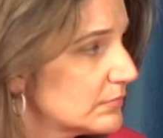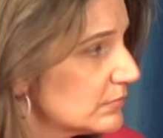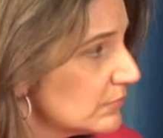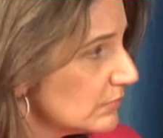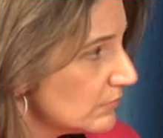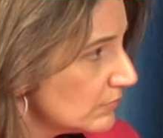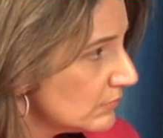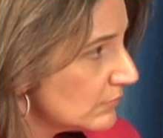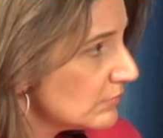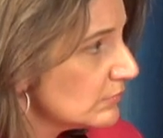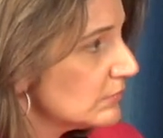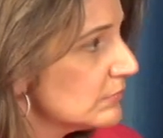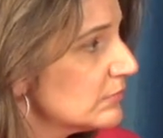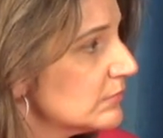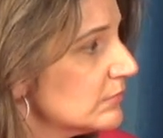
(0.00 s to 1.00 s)

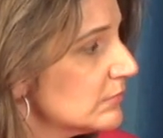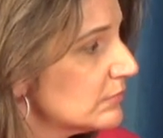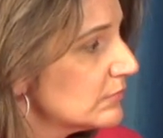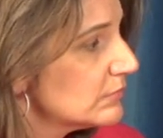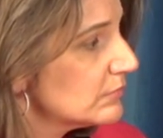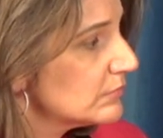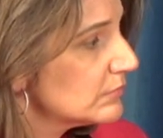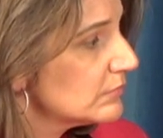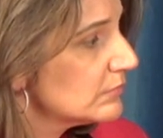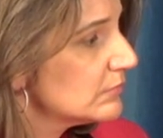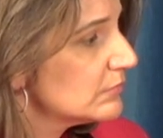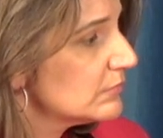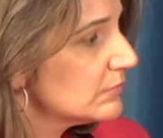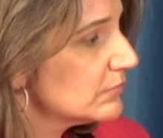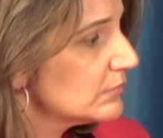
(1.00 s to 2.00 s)

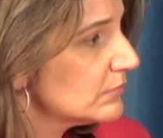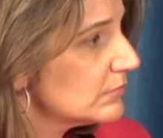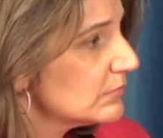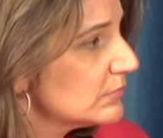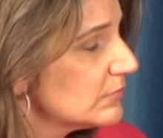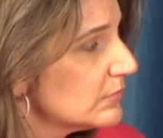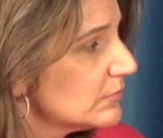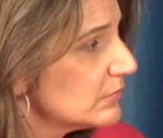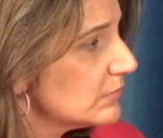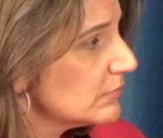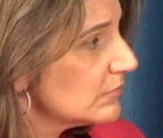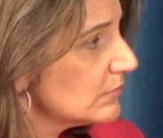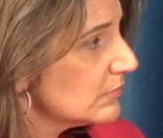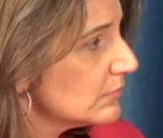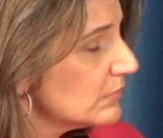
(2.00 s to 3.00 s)

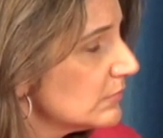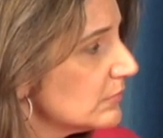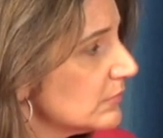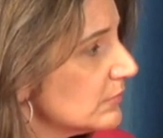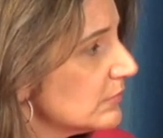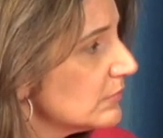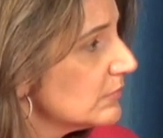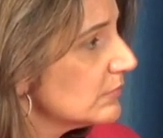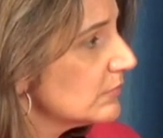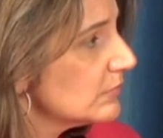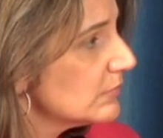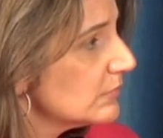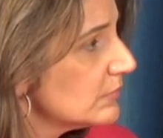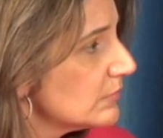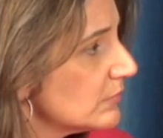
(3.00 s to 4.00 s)
This person isn't speaking.